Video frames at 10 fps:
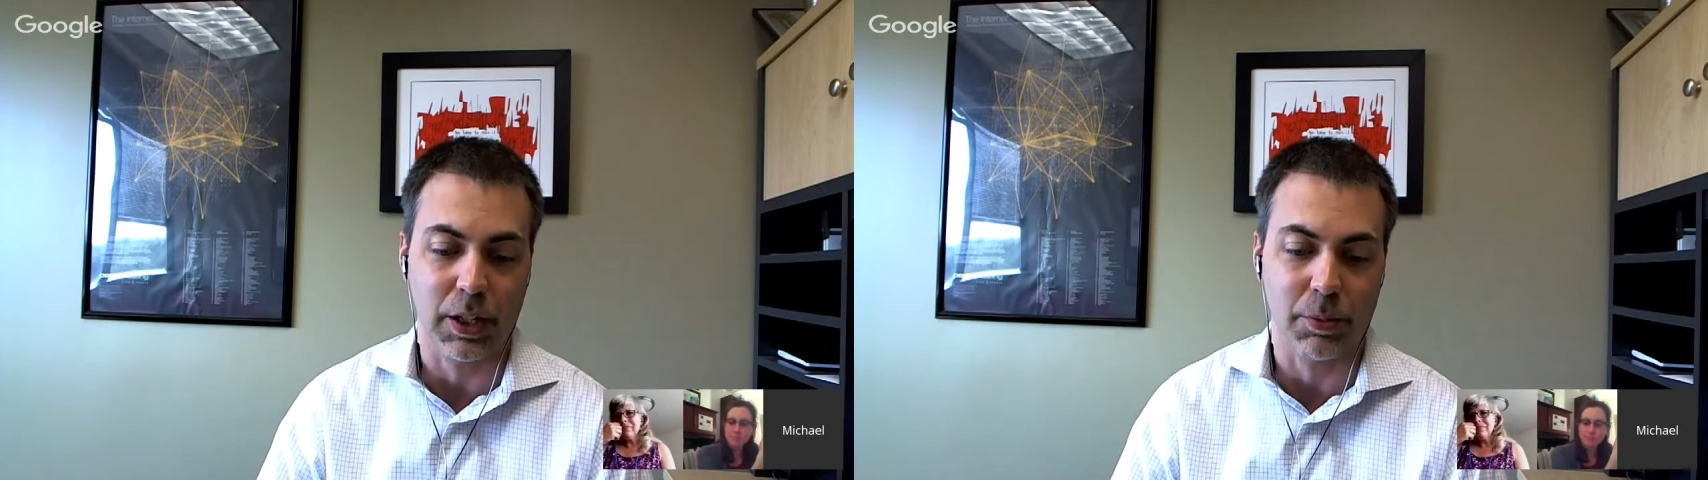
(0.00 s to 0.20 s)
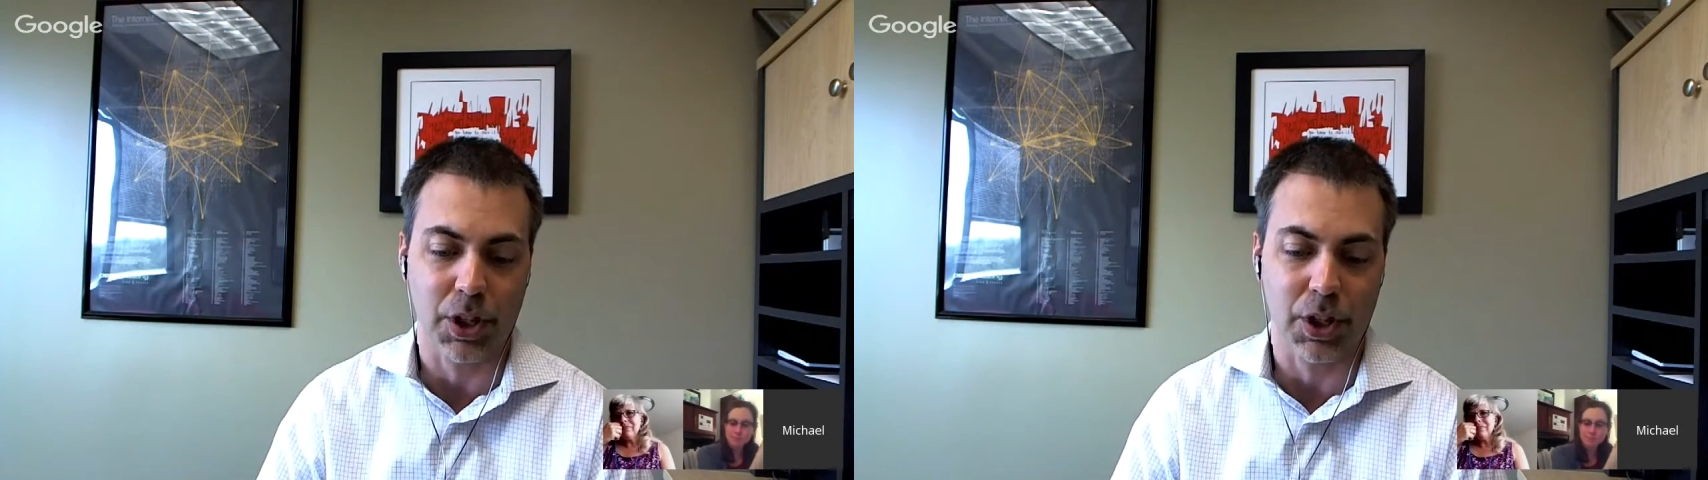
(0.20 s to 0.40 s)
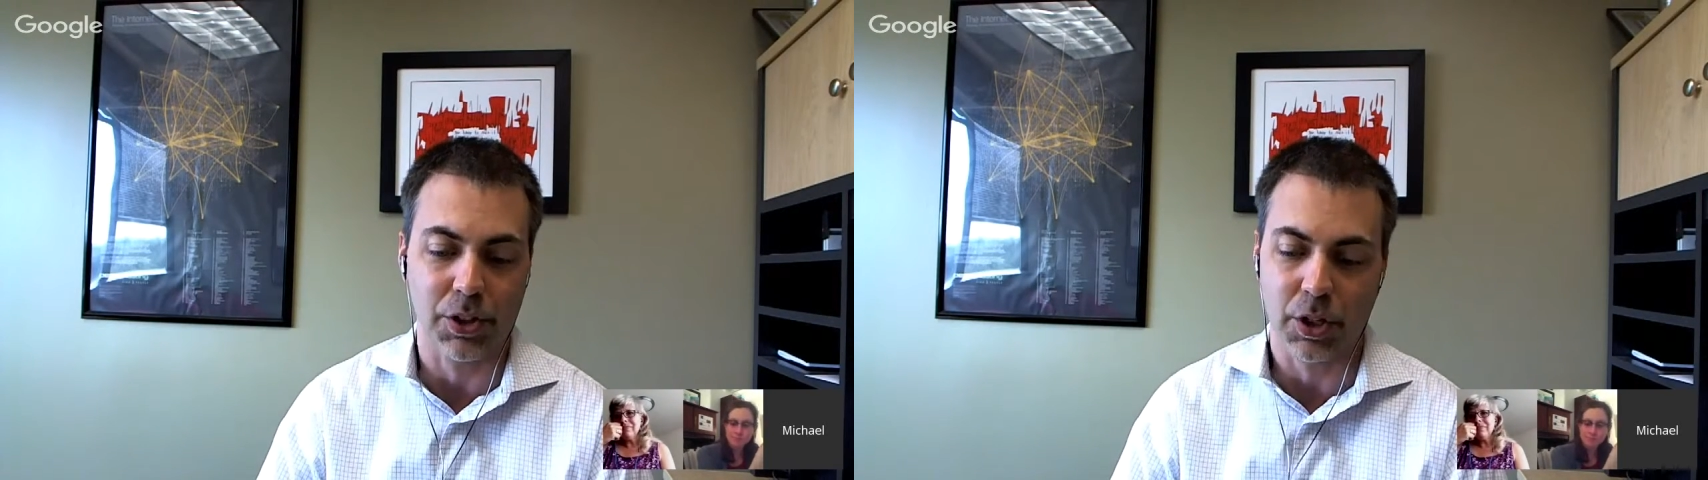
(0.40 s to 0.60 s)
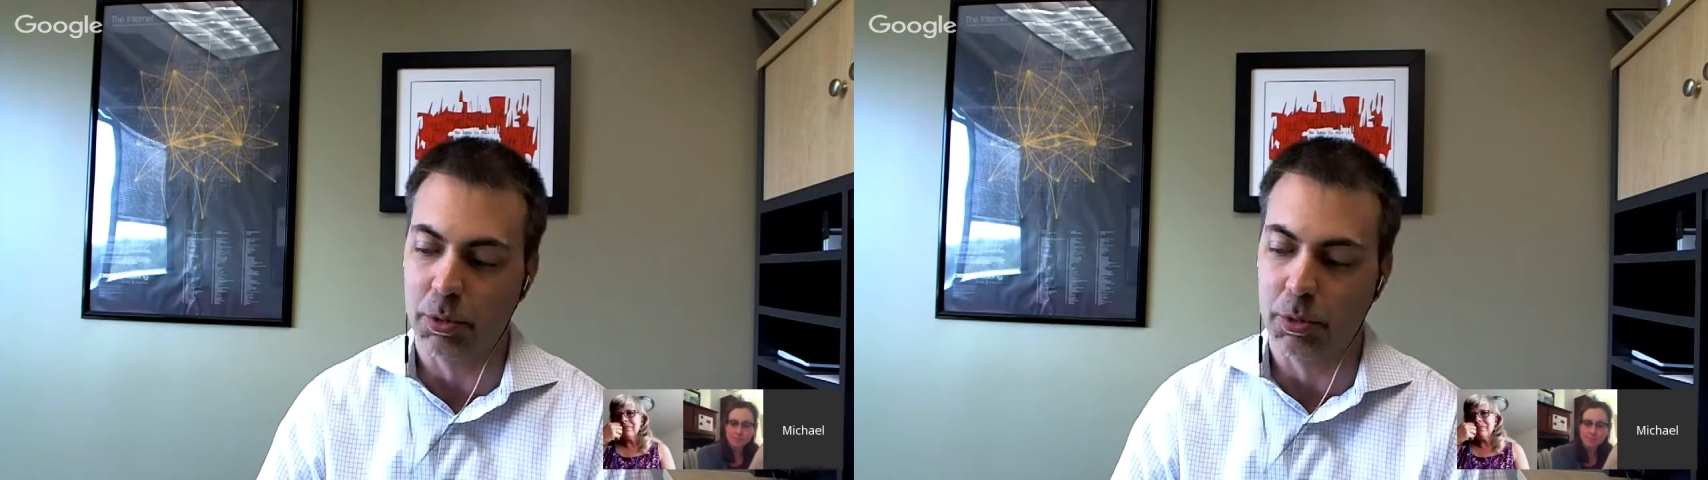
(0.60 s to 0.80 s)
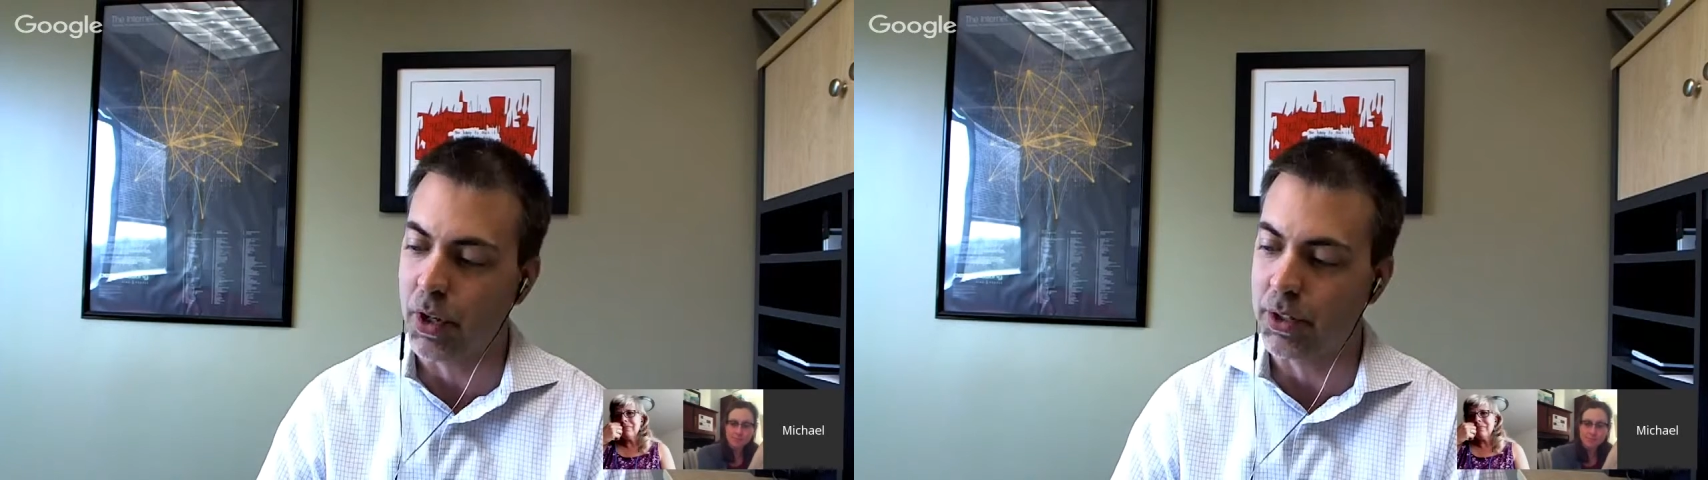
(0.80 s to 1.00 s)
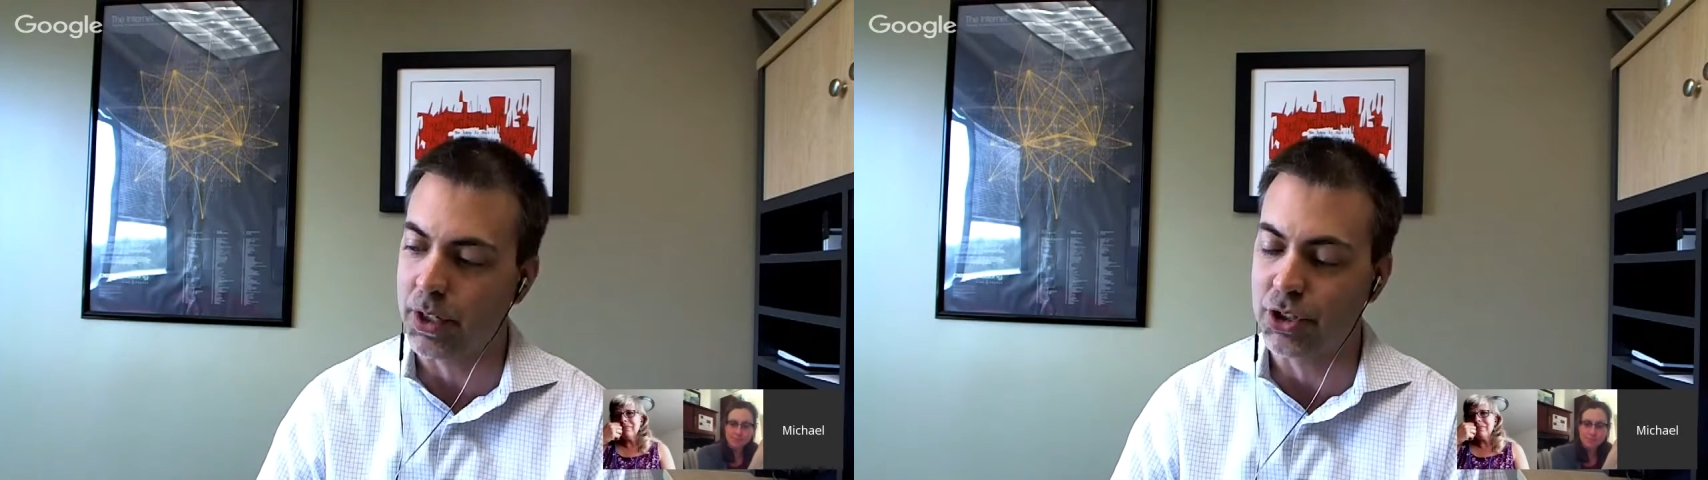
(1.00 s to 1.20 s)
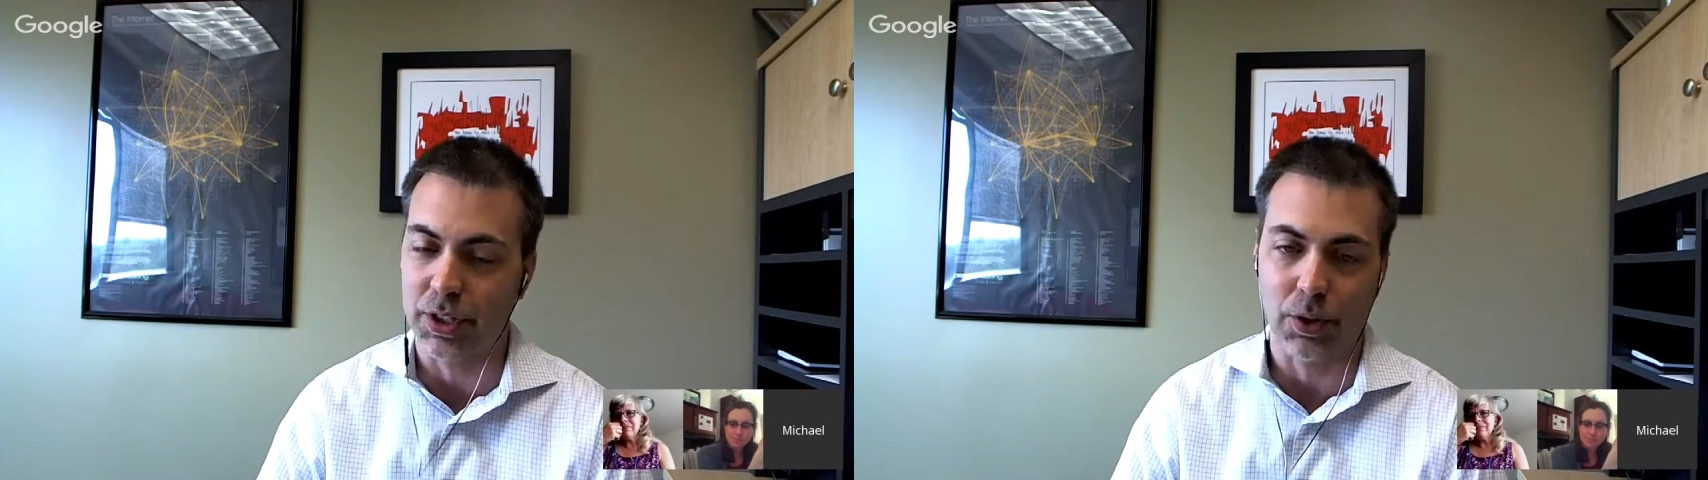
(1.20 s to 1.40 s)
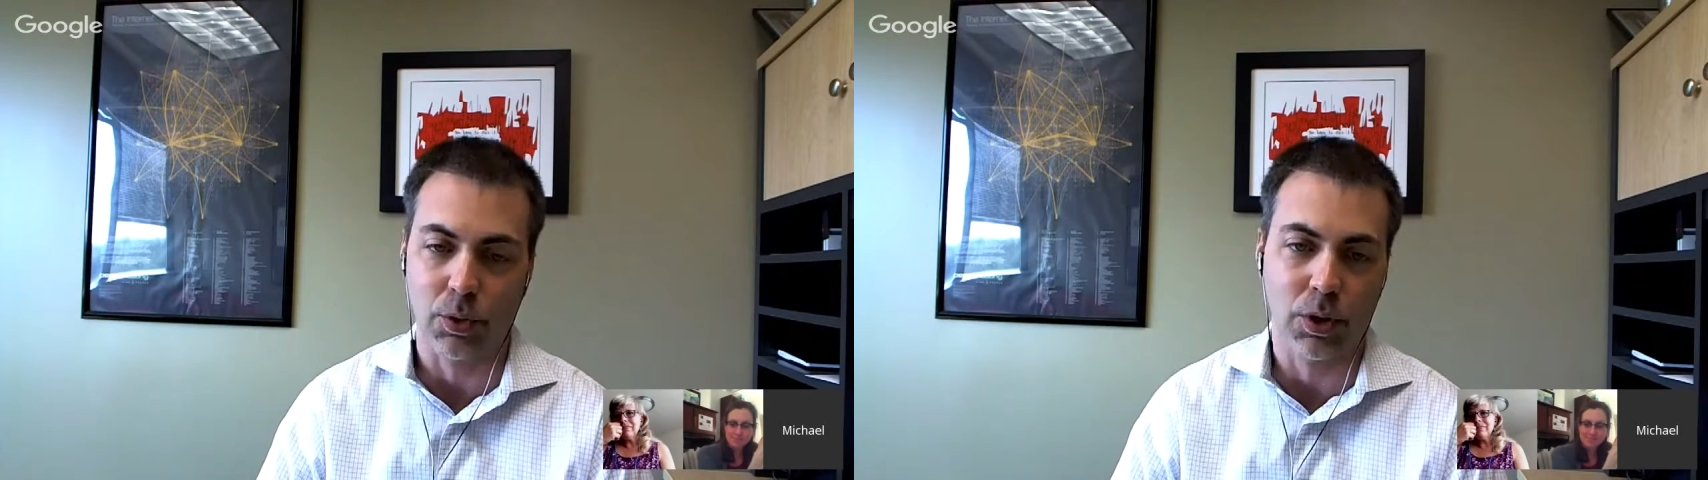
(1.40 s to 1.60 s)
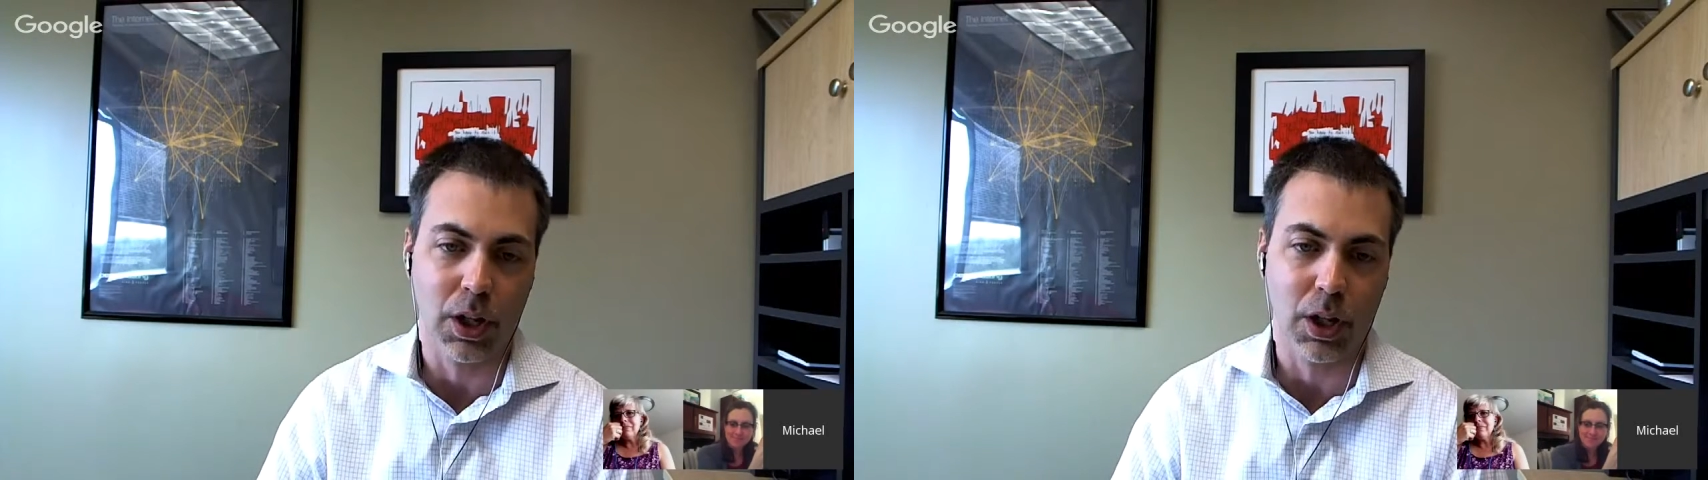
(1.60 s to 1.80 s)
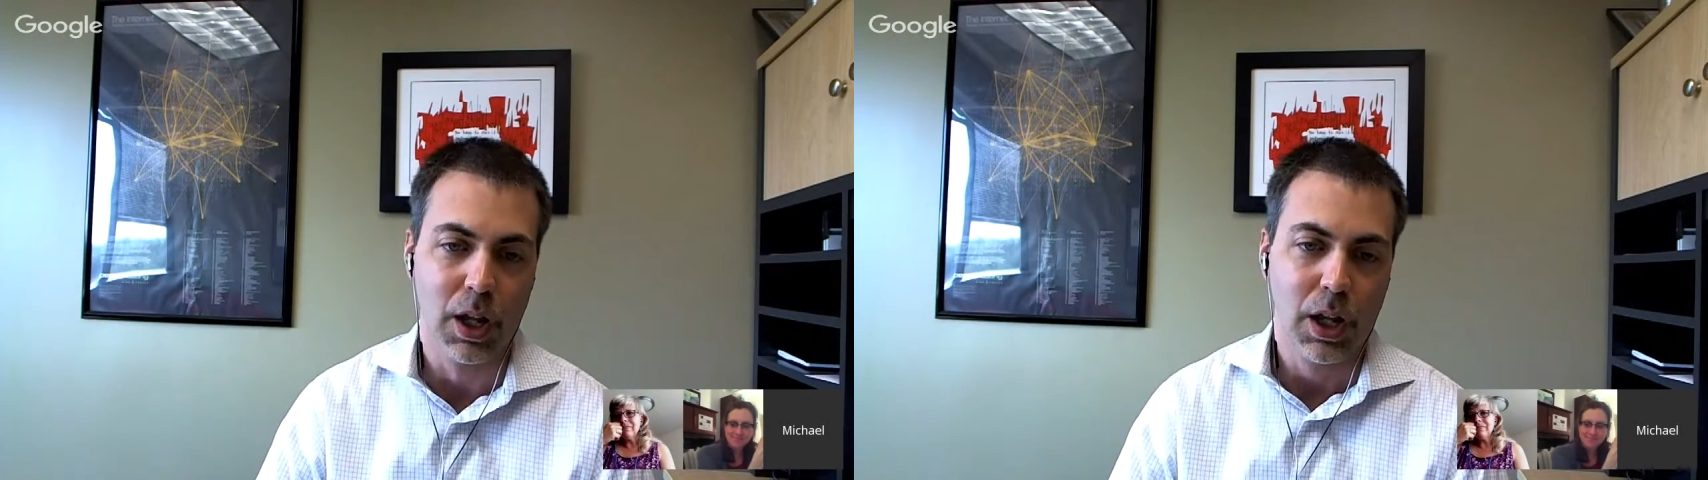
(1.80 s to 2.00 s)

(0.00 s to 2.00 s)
at massagetherapyfoundation.org.